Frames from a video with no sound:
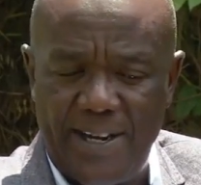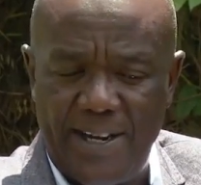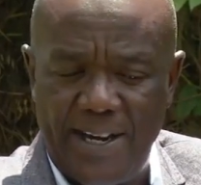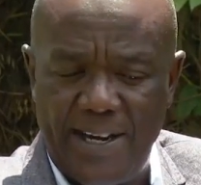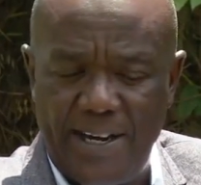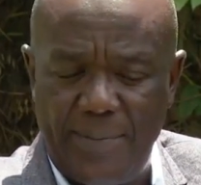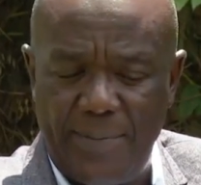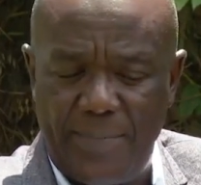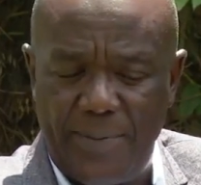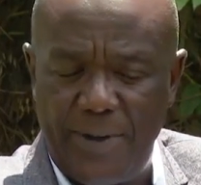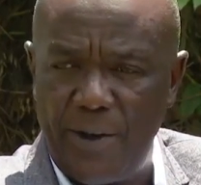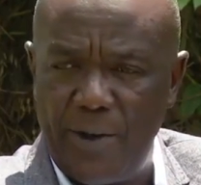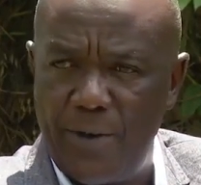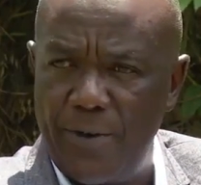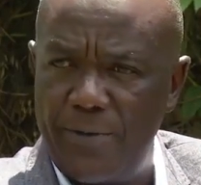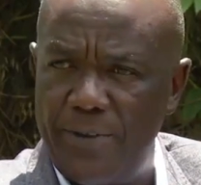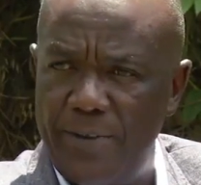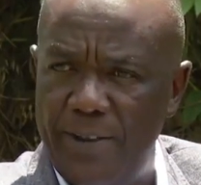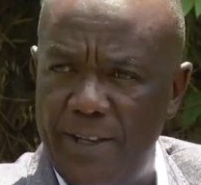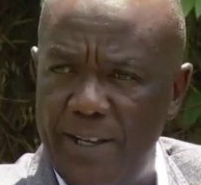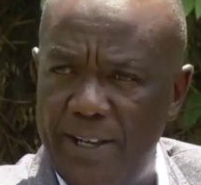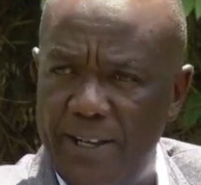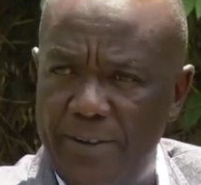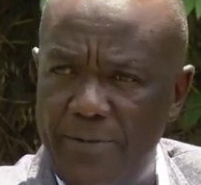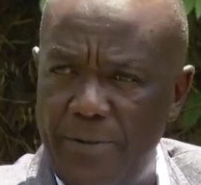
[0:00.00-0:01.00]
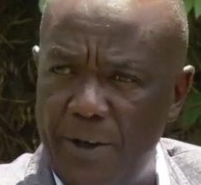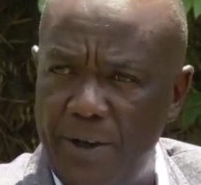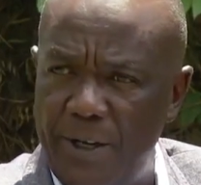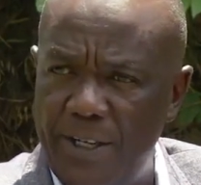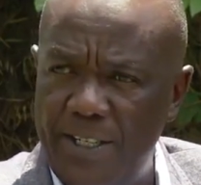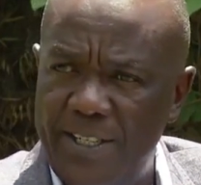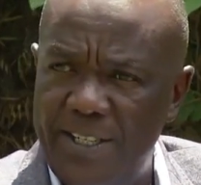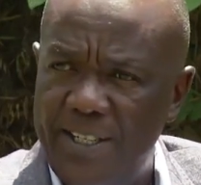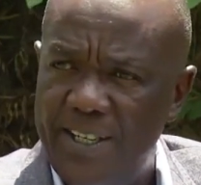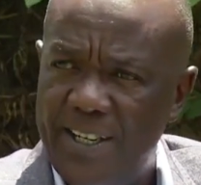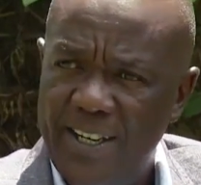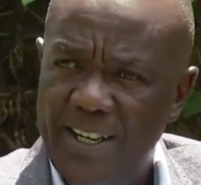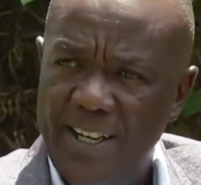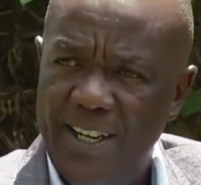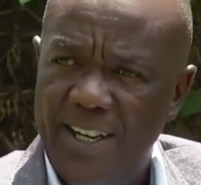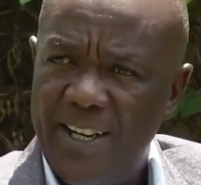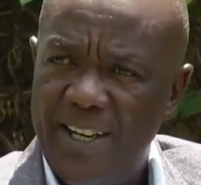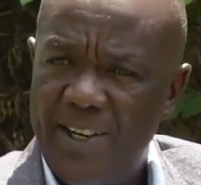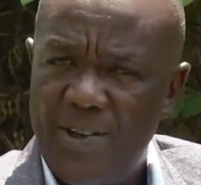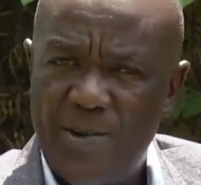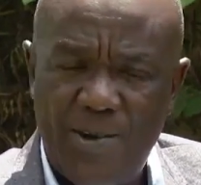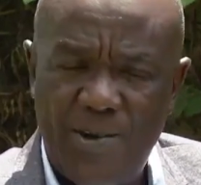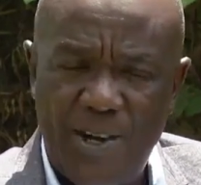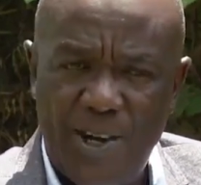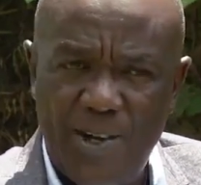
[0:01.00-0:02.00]
canopy of the forest,
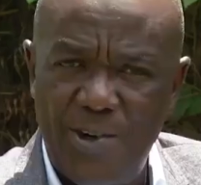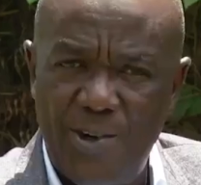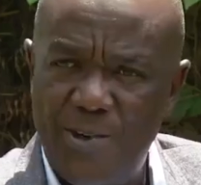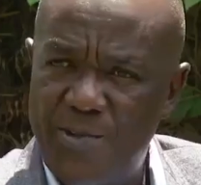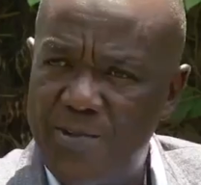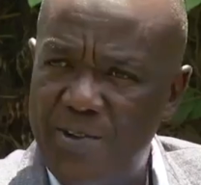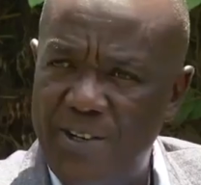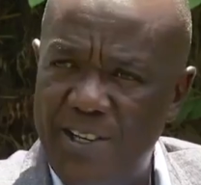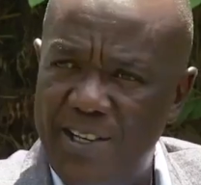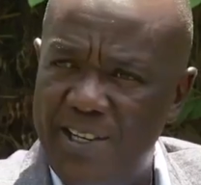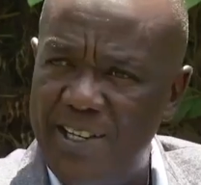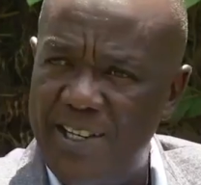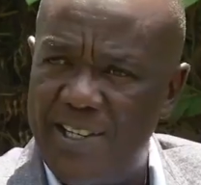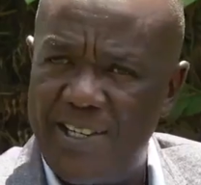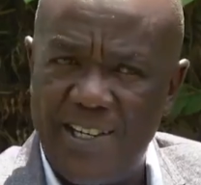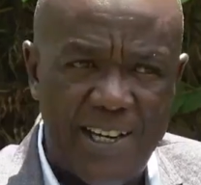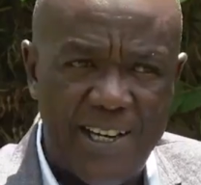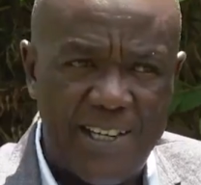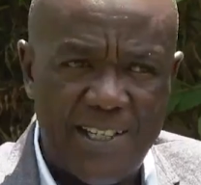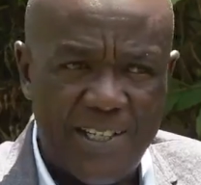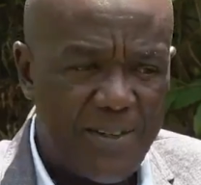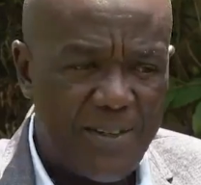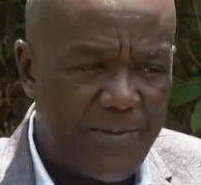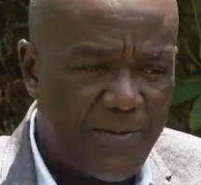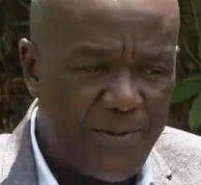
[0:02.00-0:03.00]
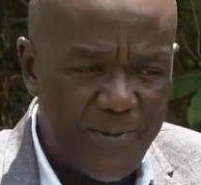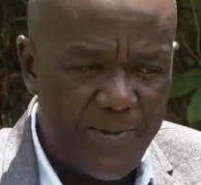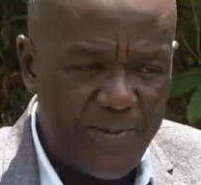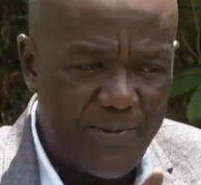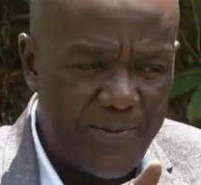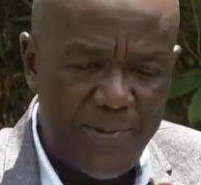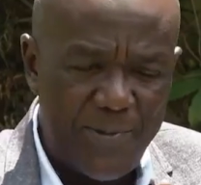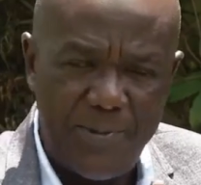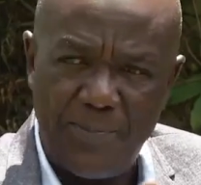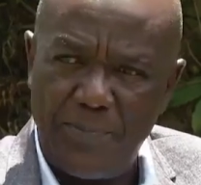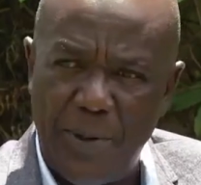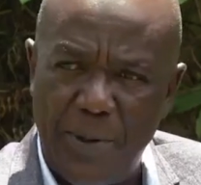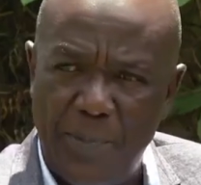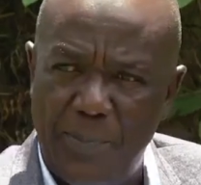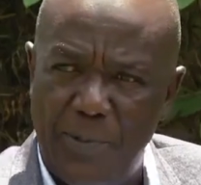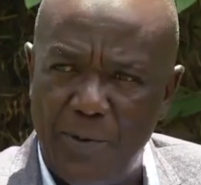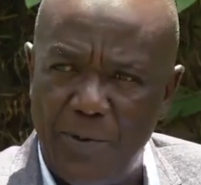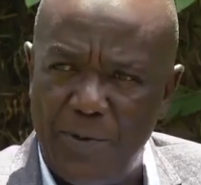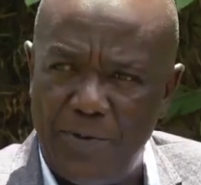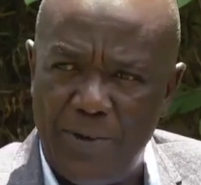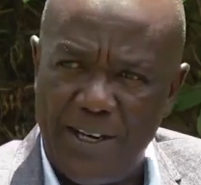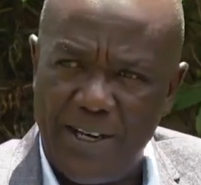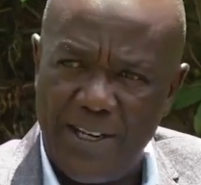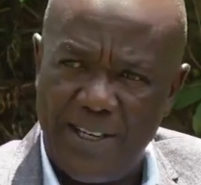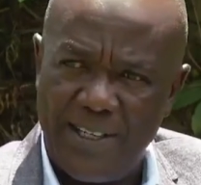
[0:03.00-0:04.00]
you cannot really detect if
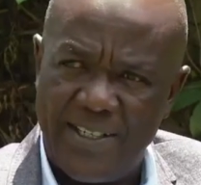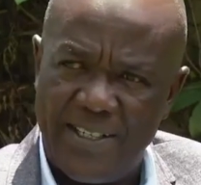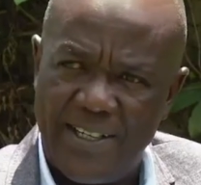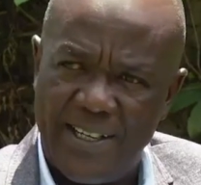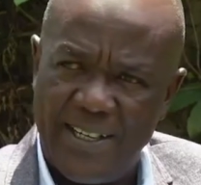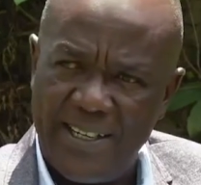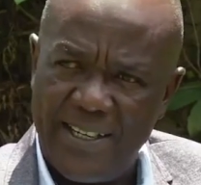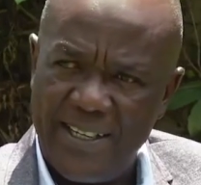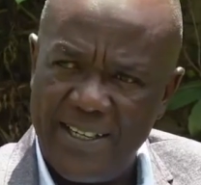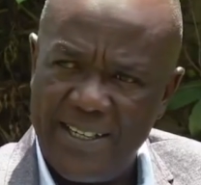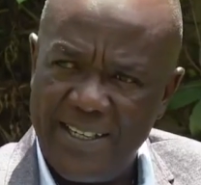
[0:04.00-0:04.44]
people very easily.